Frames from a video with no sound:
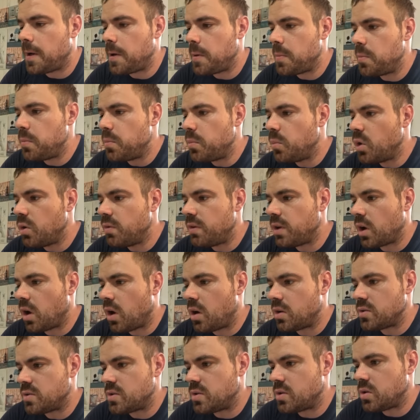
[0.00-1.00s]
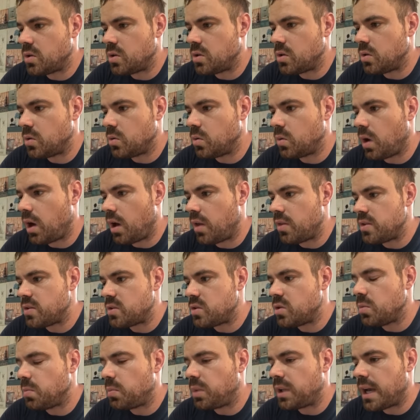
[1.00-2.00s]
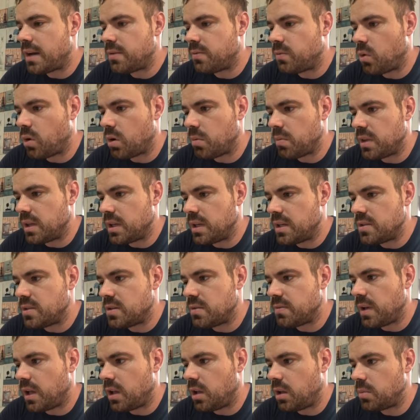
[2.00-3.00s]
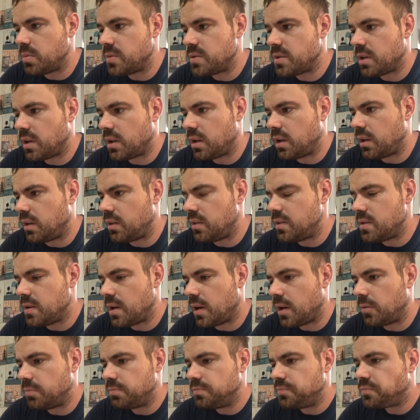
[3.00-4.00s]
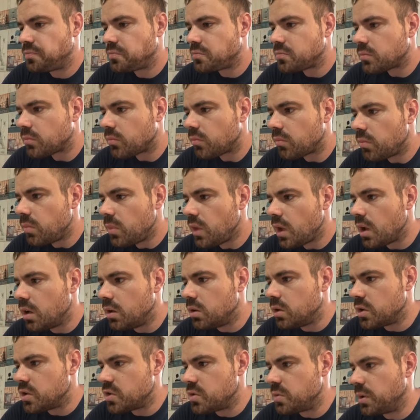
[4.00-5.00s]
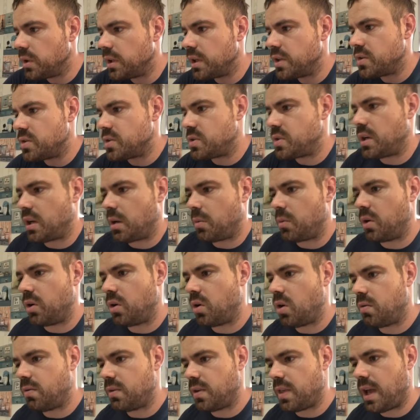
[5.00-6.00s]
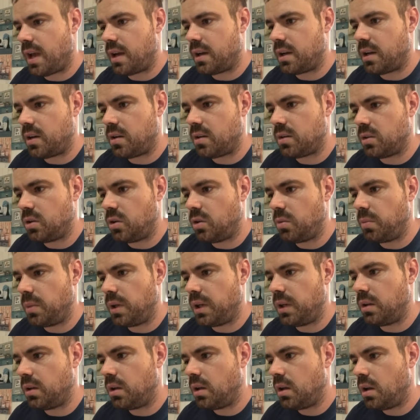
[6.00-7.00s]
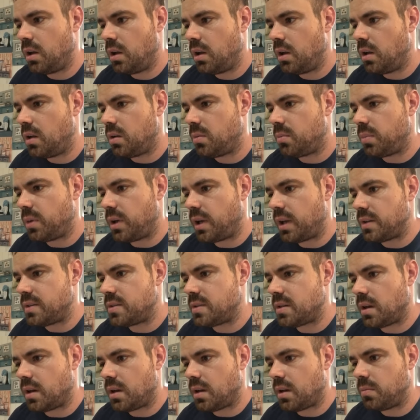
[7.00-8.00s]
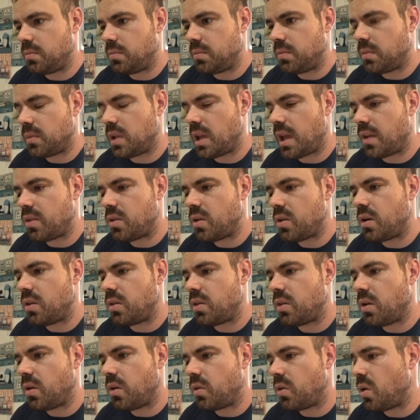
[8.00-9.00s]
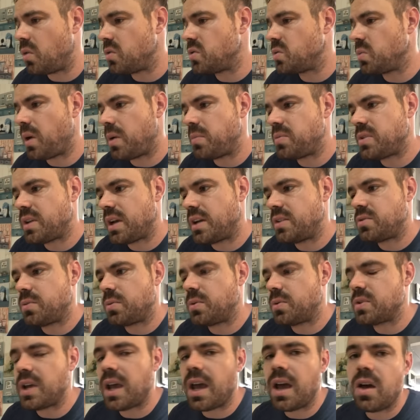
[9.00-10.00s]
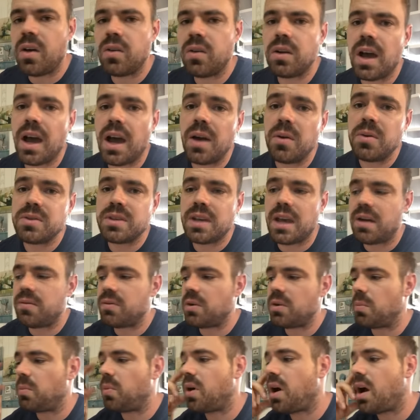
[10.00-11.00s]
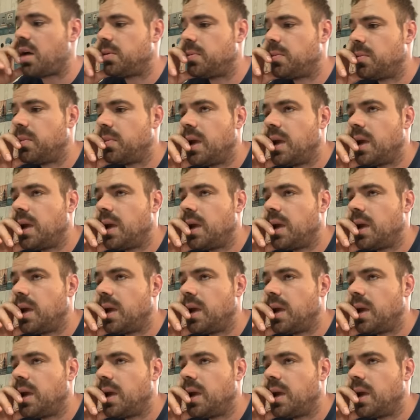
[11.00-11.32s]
moving on to this new platform that he's developed, and looks really interesting. I want to go over that here in a little bit. But yeah, those websites were down. I was having a problem.